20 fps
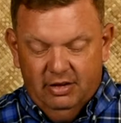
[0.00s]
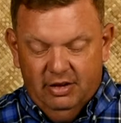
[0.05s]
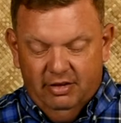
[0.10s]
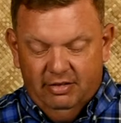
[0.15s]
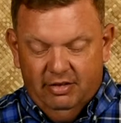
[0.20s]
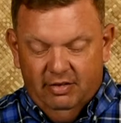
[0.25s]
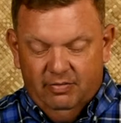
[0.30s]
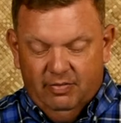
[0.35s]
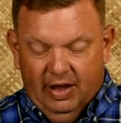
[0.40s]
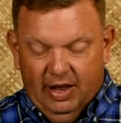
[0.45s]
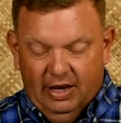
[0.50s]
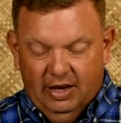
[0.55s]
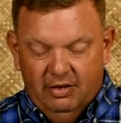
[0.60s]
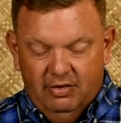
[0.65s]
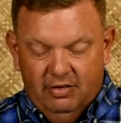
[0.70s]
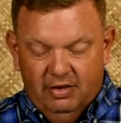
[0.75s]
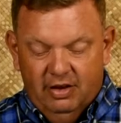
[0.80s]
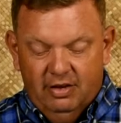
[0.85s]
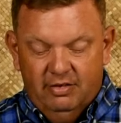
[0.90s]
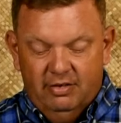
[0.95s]
disadvantage
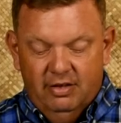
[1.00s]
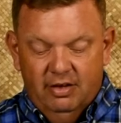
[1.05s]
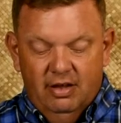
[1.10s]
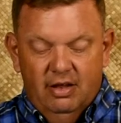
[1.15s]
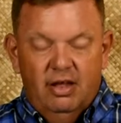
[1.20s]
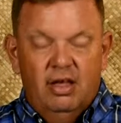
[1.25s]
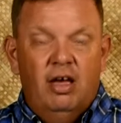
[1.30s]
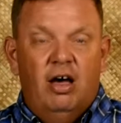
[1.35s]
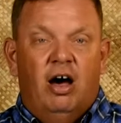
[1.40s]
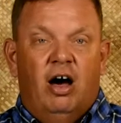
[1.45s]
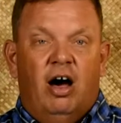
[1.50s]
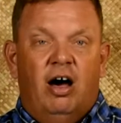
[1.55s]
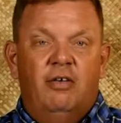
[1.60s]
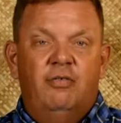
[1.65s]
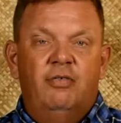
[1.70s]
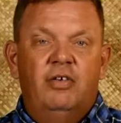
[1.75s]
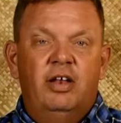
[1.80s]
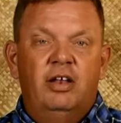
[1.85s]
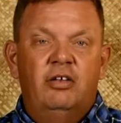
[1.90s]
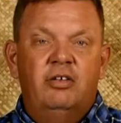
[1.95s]
is
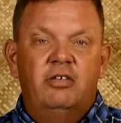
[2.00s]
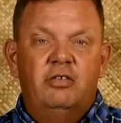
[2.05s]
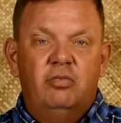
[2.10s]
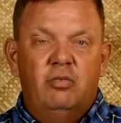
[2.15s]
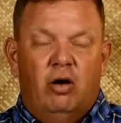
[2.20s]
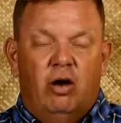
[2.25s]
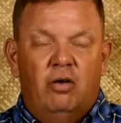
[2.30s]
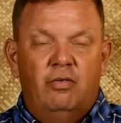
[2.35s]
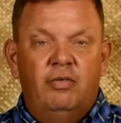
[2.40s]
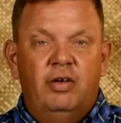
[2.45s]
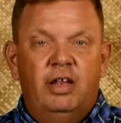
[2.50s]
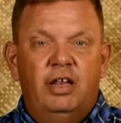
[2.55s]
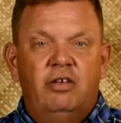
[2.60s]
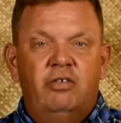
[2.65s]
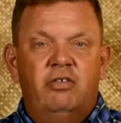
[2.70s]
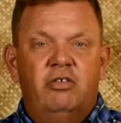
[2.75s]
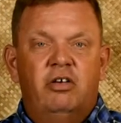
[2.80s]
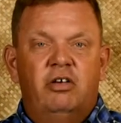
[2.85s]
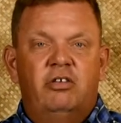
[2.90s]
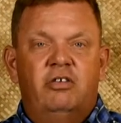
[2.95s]
often small village
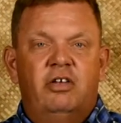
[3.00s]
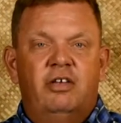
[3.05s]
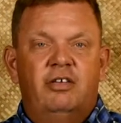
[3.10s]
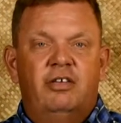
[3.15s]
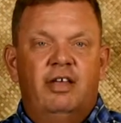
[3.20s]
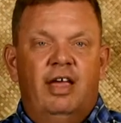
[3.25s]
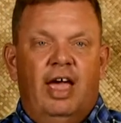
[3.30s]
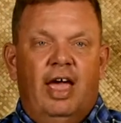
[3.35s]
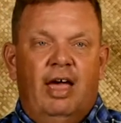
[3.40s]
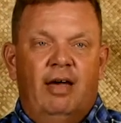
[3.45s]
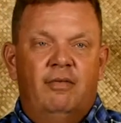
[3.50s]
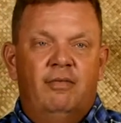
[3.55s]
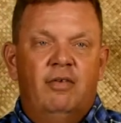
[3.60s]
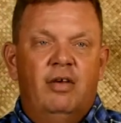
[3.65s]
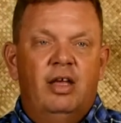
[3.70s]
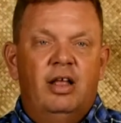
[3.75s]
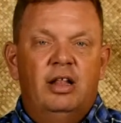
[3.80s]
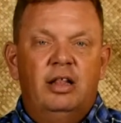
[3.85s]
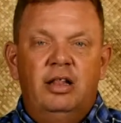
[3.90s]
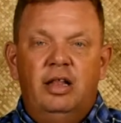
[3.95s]
churches have
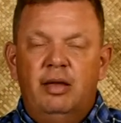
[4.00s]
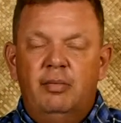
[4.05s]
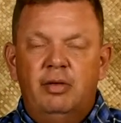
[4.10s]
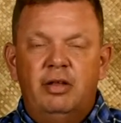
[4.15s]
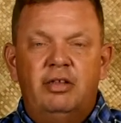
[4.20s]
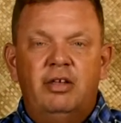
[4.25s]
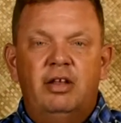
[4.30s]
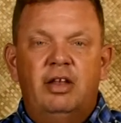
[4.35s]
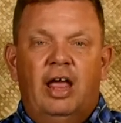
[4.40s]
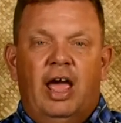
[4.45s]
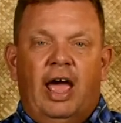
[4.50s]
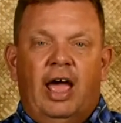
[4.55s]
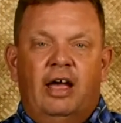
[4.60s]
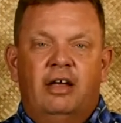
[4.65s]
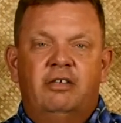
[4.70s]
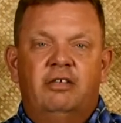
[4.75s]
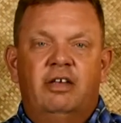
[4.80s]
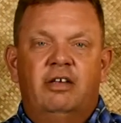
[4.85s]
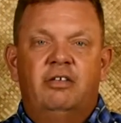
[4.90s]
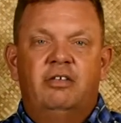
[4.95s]
limited
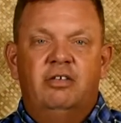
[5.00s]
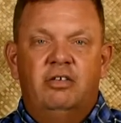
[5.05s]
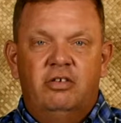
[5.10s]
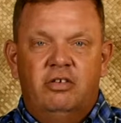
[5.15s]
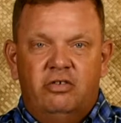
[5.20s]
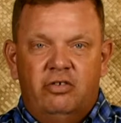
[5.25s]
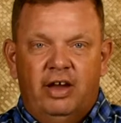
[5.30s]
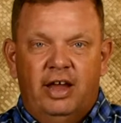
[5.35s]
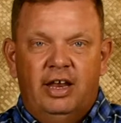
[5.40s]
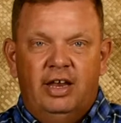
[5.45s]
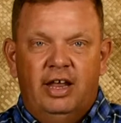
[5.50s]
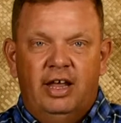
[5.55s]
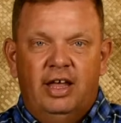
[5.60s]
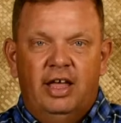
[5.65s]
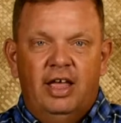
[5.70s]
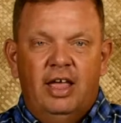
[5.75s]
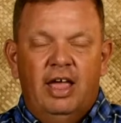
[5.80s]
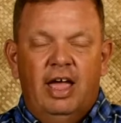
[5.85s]
access to training.